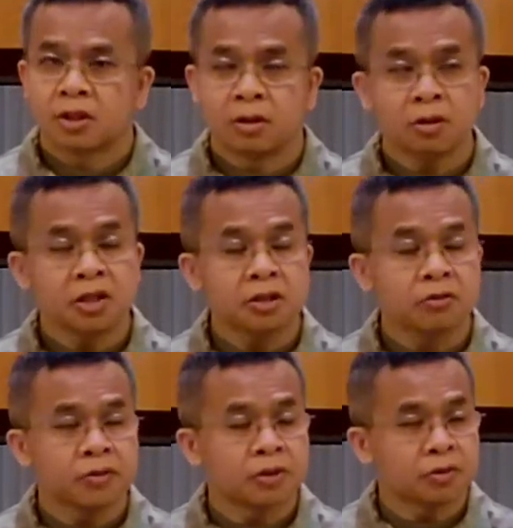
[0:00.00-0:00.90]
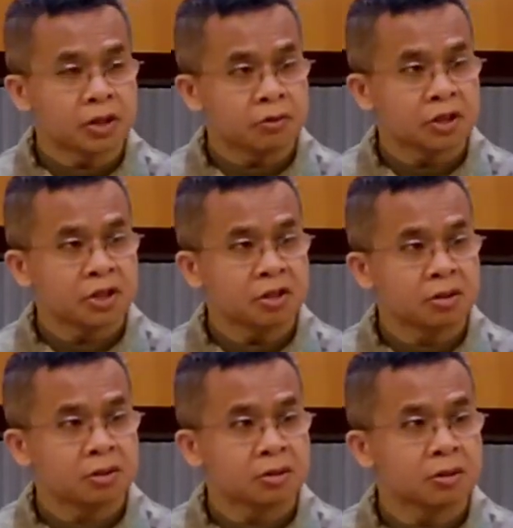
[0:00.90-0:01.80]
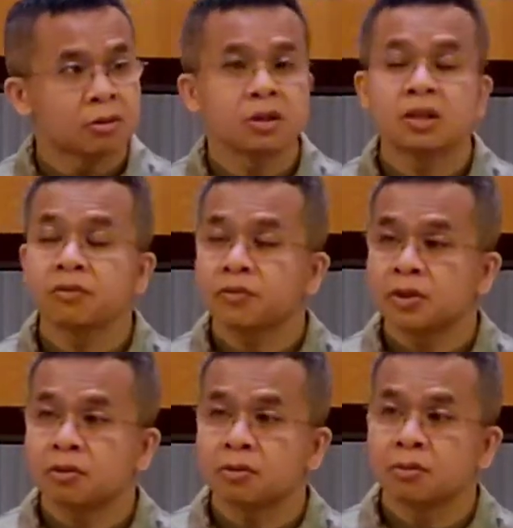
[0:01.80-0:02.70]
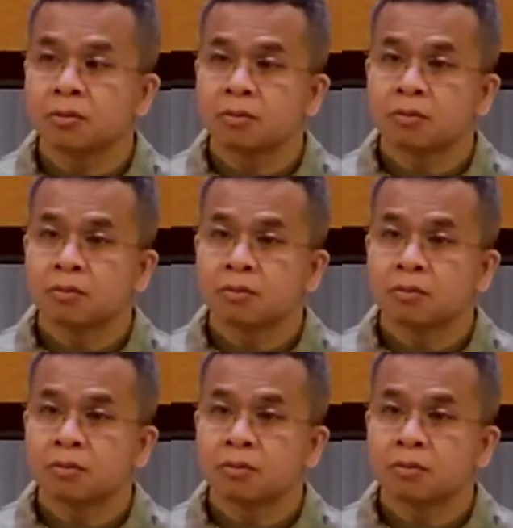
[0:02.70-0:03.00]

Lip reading: Don't need to feel guilty, don't need to feel